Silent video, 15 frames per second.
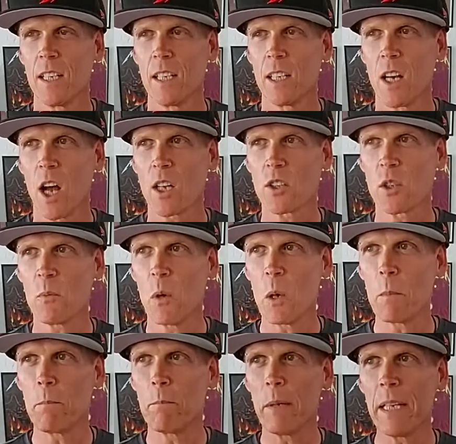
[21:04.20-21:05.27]

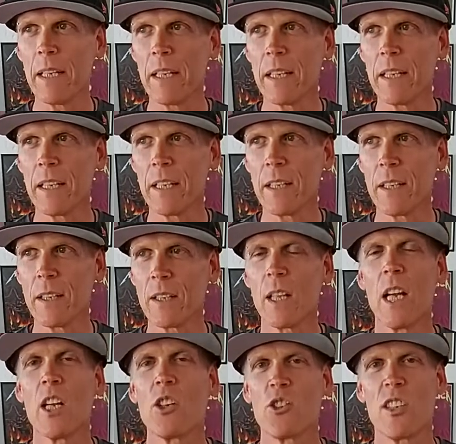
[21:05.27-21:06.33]
automobile.
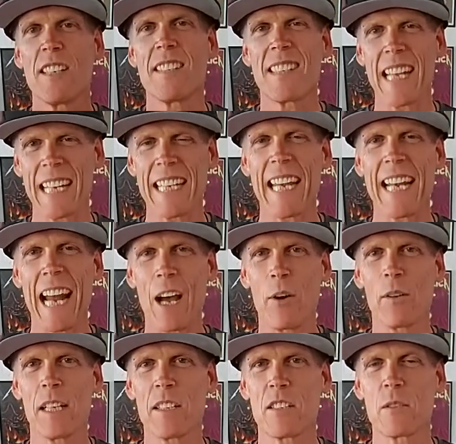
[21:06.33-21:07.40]
She said get
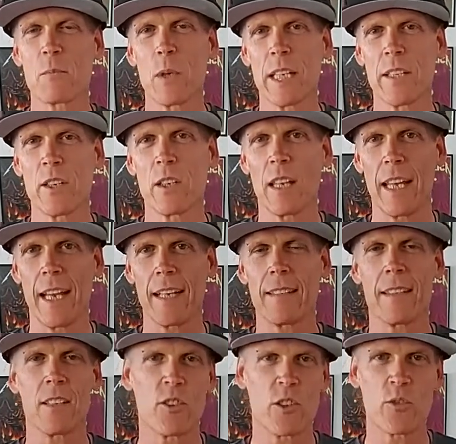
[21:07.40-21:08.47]
out and spread your legs,
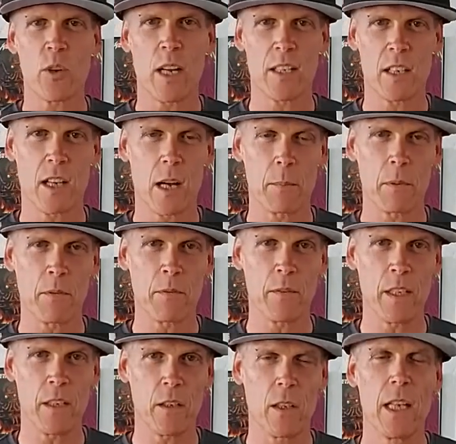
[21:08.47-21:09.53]
and she tried to cop a
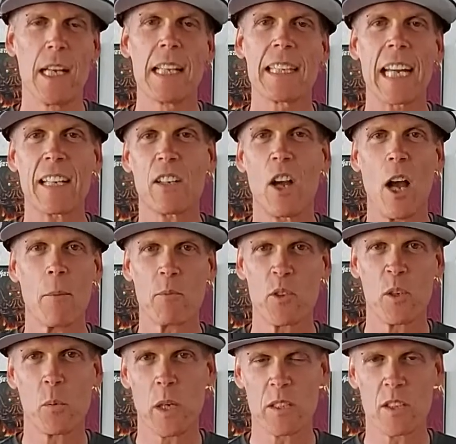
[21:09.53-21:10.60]
feel. That cop,
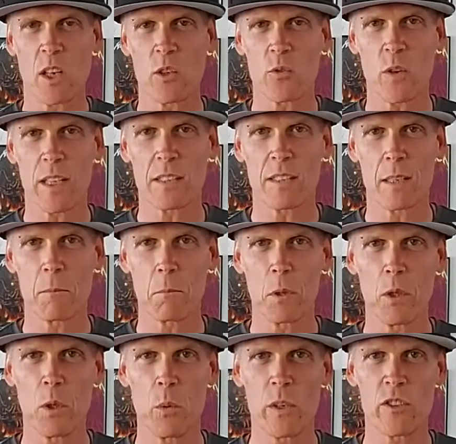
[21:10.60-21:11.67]
she was all dressed in
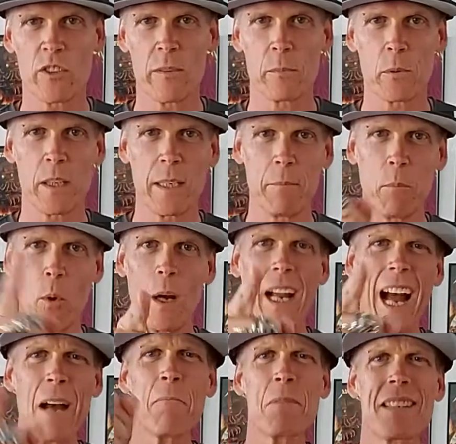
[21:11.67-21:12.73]
blue. Was she pretty, boy?
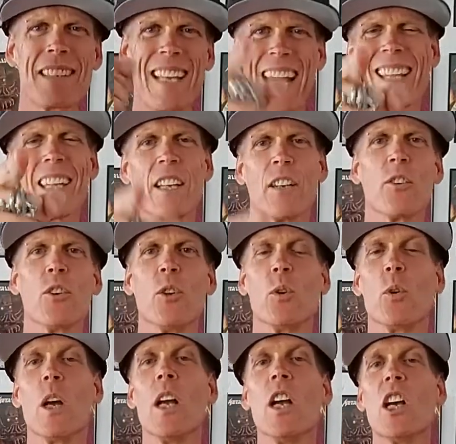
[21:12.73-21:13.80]
I'm telling
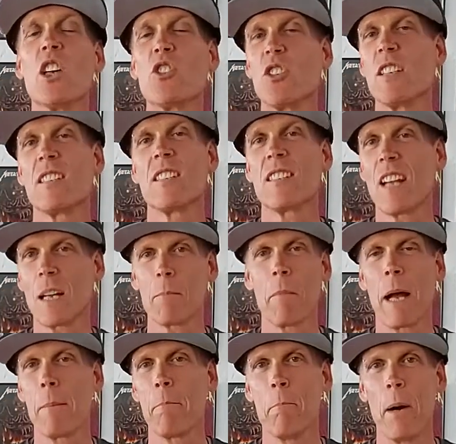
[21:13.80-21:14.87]
you. She stuck
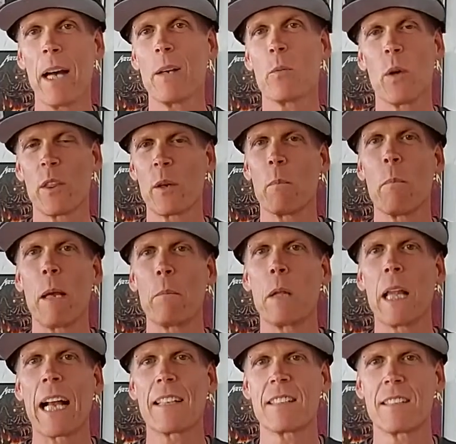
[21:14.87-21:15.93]
my butt with her big
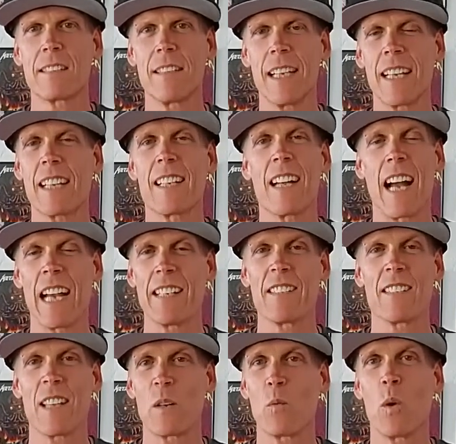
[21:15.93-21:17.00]
black stick. I
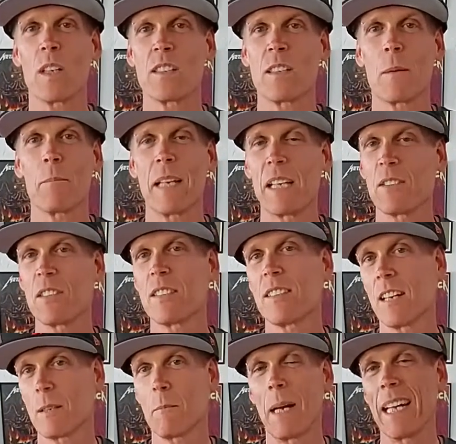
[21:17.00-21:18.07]
said what's up, now
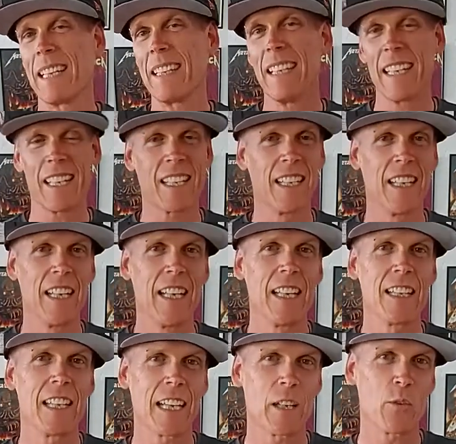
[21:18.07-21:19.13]
suck my dick.
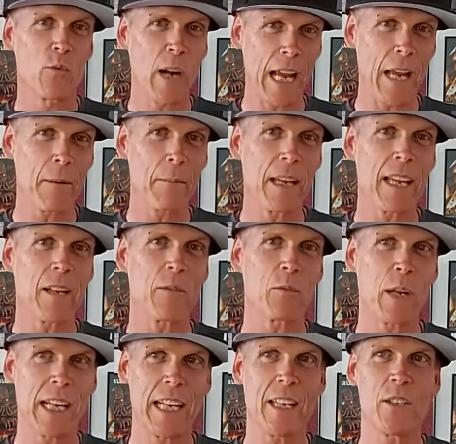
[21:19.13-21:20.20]
Like a ram getting
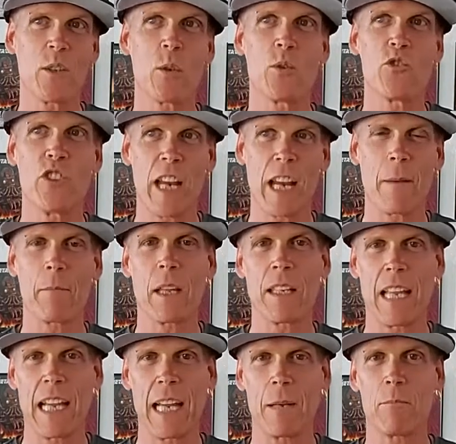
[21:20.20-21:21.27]
ready to jam the
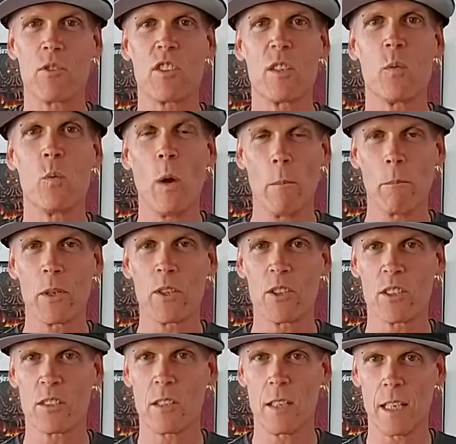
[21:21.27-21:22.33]
lamb, she whimpered
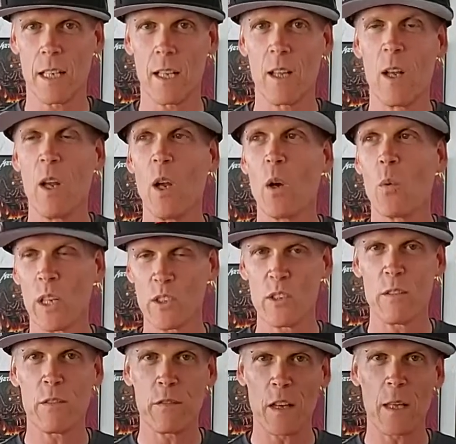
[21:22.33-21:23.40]
just a little when
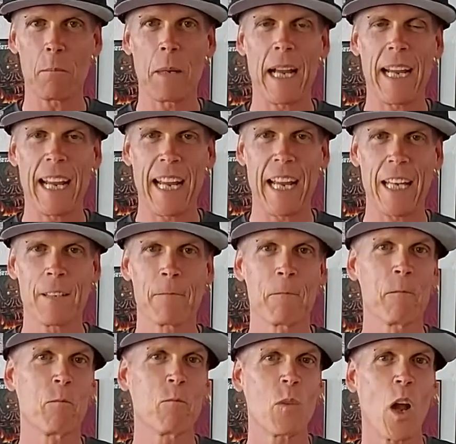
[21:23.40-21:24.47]
she felt my
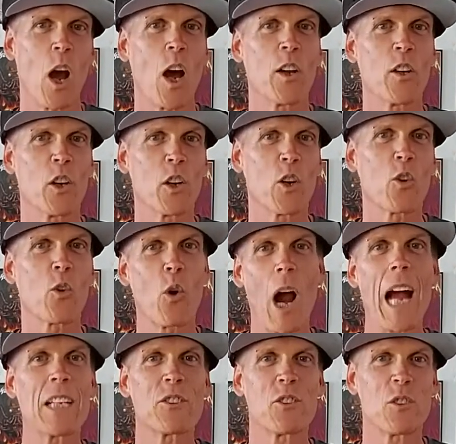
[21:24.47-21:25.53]
hand on her
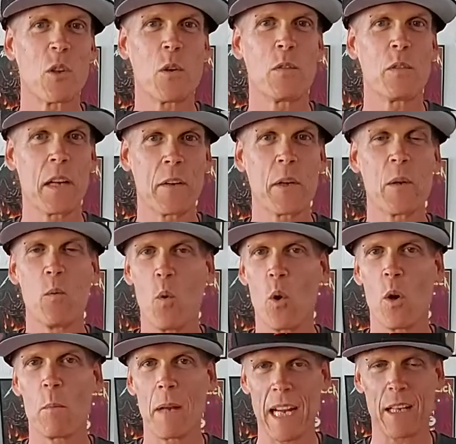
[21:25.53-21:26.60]
crotch, so very
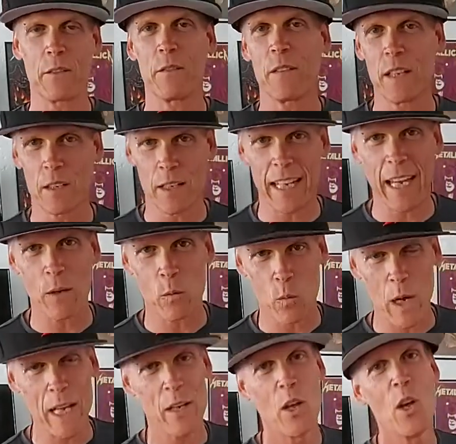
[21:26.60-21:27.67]
warm. I could feel her getting
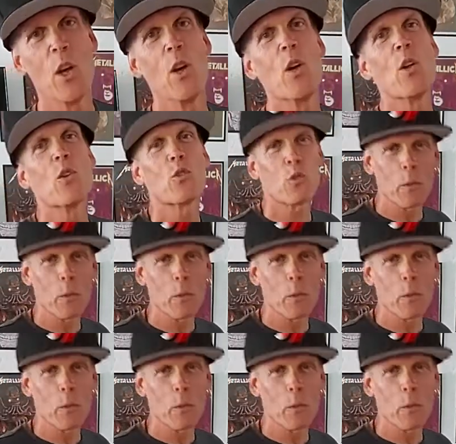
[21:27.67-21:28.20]
wet through